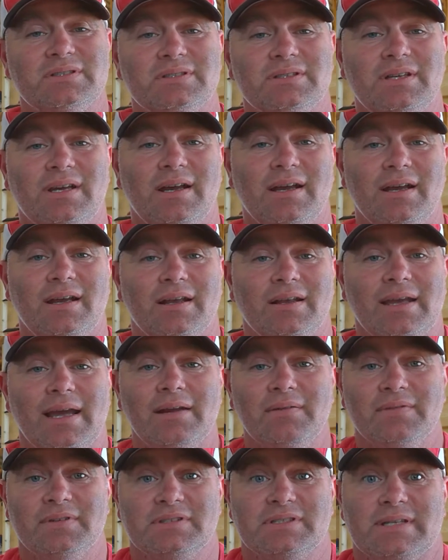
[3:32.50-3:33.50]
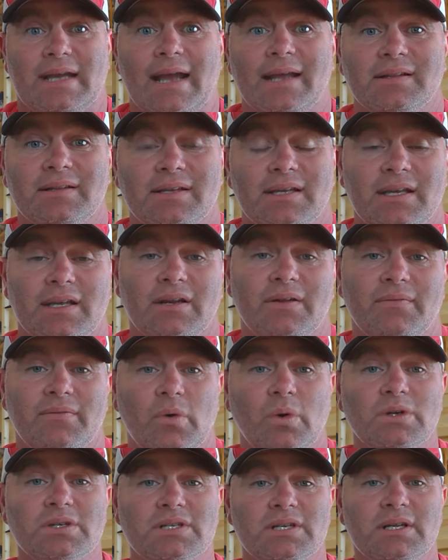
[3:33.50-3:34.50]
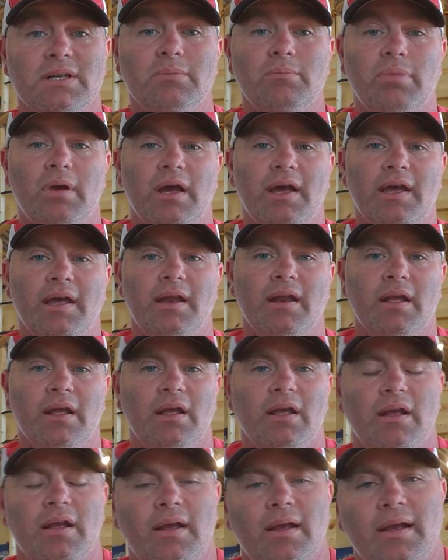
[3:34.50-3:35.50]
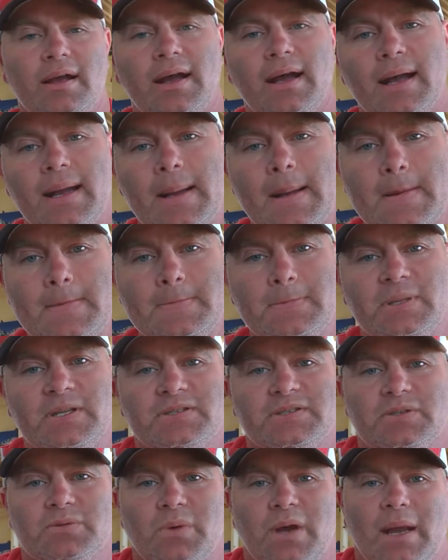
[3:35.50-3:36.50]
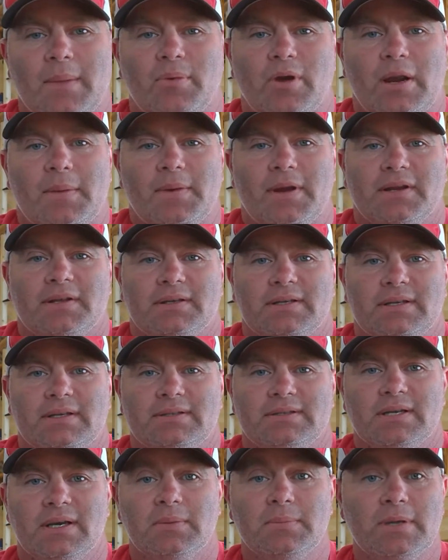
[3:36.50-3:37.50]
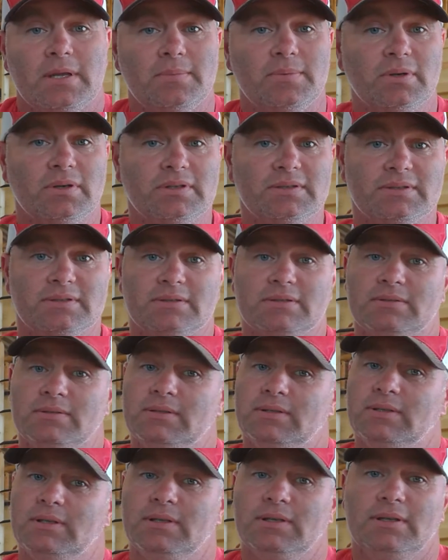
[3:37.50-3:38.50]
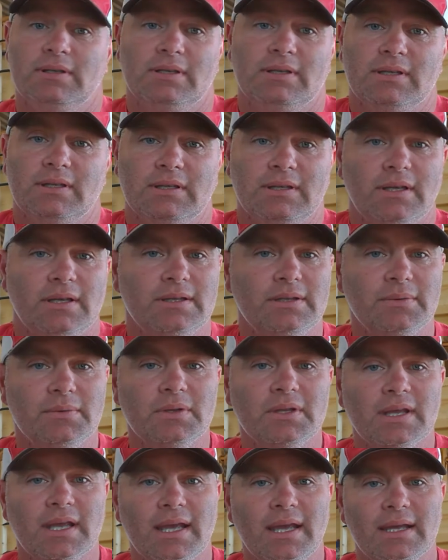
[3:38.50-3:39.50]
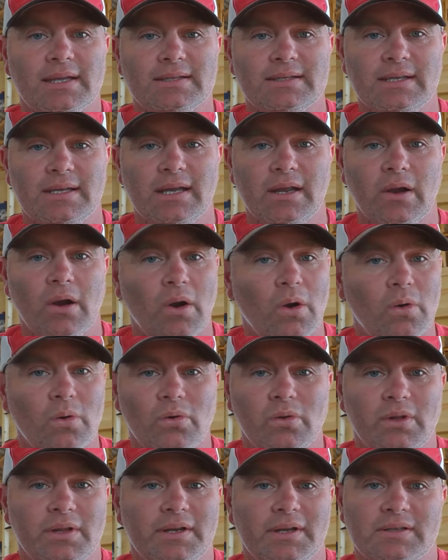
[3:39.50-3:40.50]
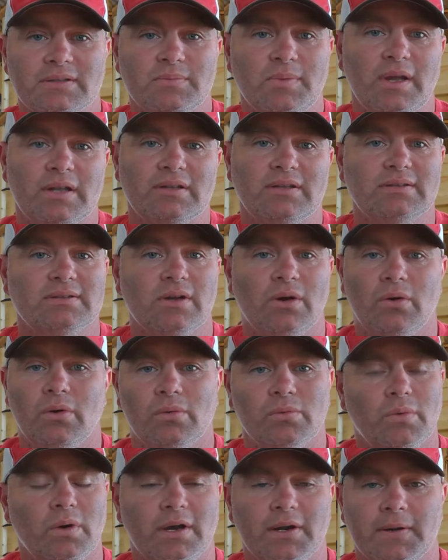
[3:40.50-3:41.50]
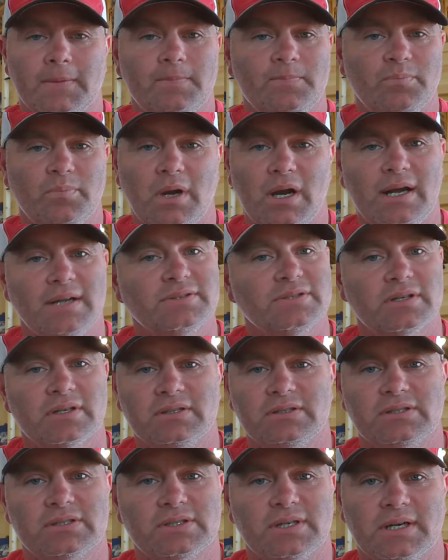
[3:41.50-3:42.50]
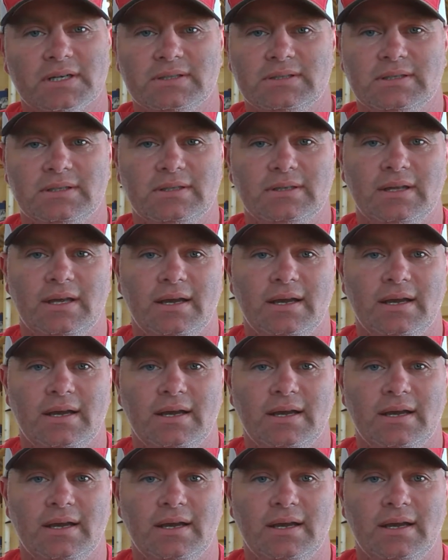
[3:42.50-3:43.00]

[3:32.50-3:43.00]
kind of unsightly and unfortunate. But this is why I primarily tell people is, you really can't dig a hole and expect it to hold water. Ponds are constructed,